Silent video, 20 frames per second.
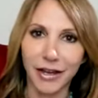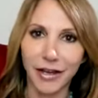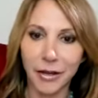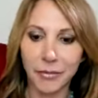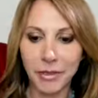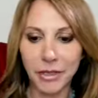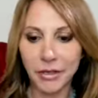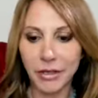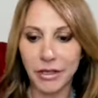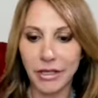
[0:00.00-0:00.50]
I
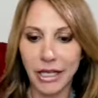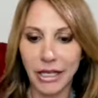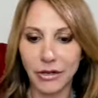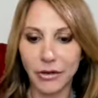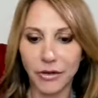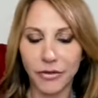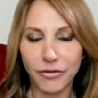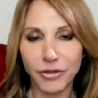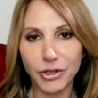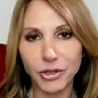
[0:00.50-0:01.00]
mean,
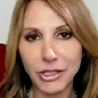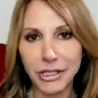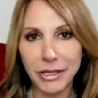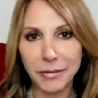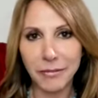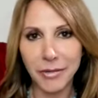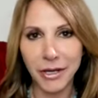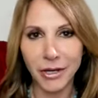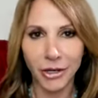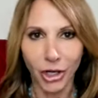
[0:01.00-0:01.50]
if you see
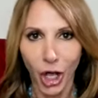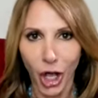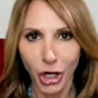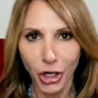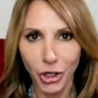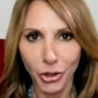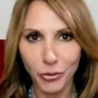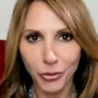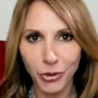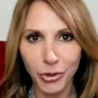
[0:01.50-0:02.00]
men in
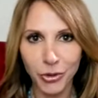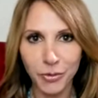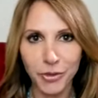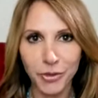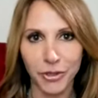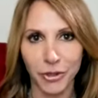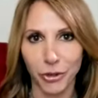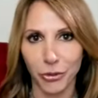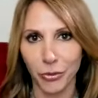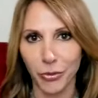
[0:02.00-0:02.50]
locker rooms
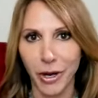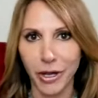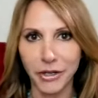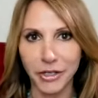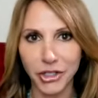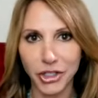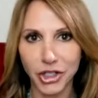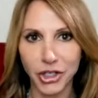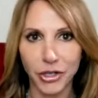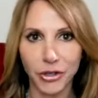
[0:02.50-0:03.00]
and they're around
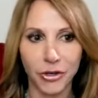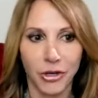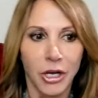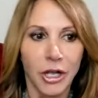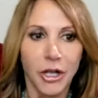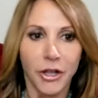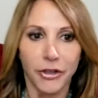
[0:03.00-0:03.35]
each other,